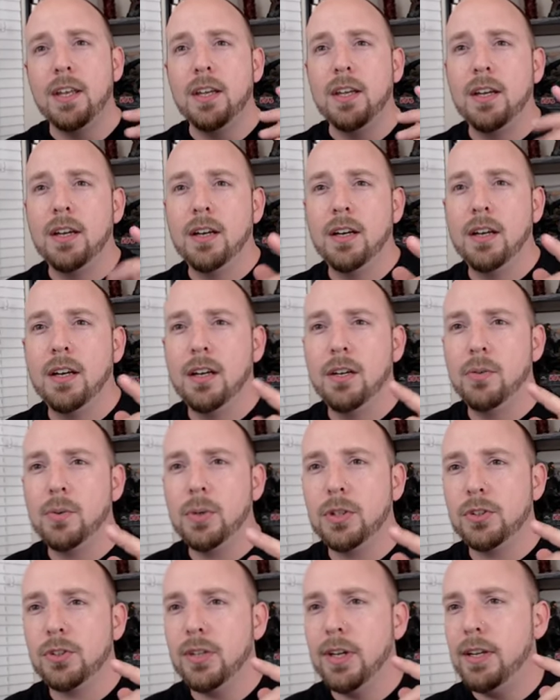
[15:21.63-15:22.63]
Uh, what
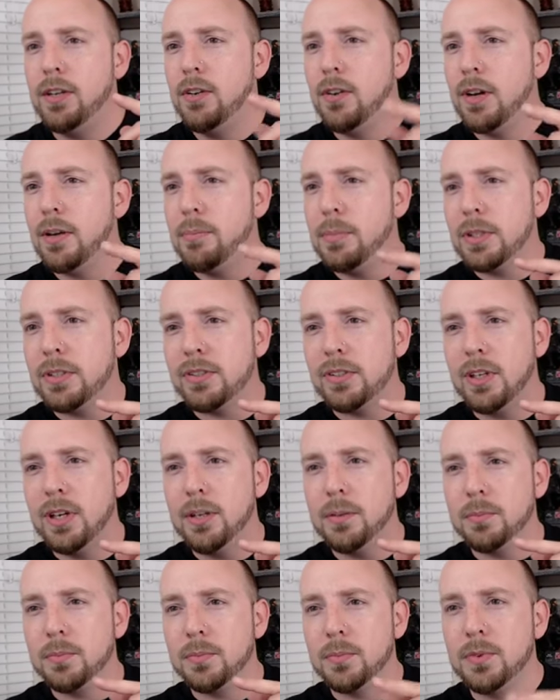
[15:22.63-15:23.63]
else? I know I missed
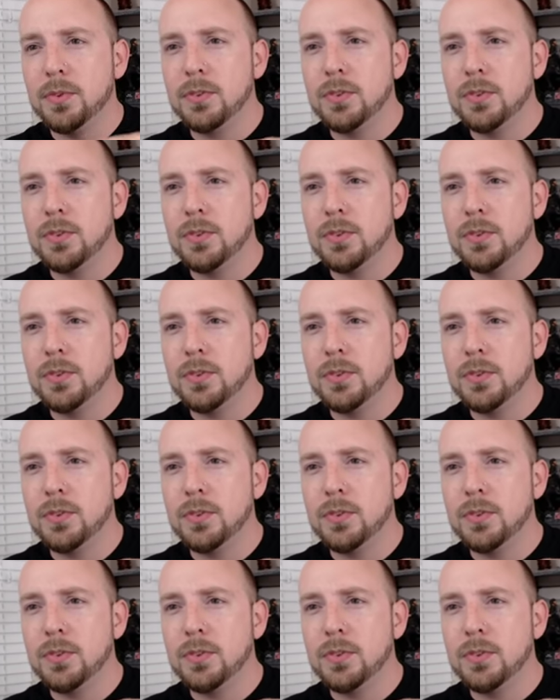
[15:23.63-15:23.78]
something.